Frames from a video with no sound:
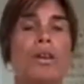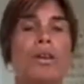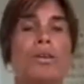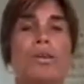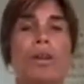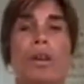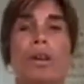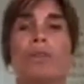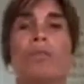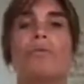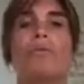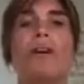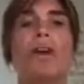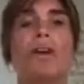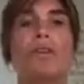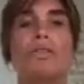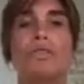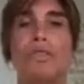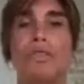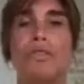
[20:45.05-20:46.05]
So
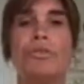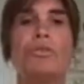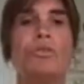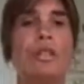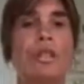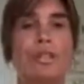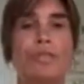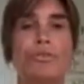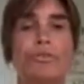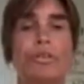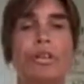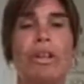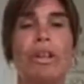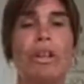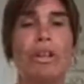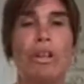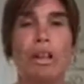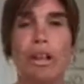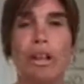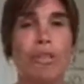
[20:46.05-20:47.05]
I do
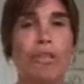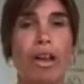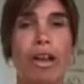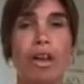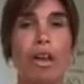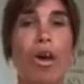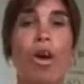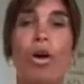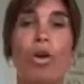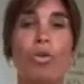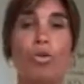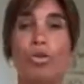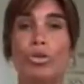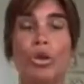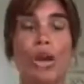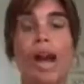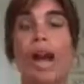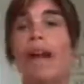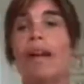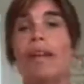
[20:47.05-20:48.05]
literally kind of like hold
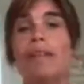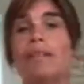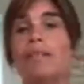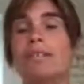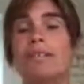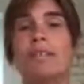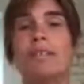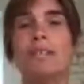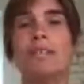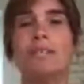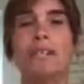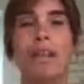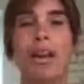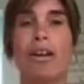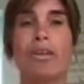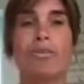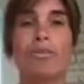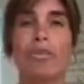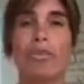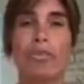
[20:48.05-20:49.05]
your hand and
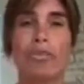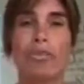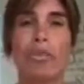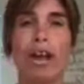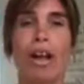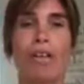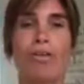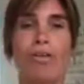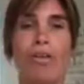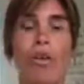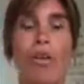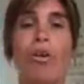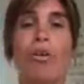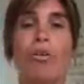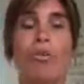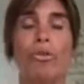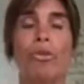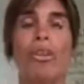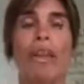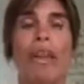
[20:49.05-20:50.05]
stuff throughout the
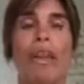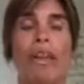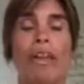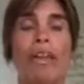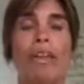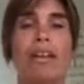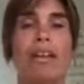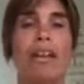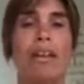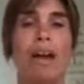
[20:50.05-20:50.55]
whole thing.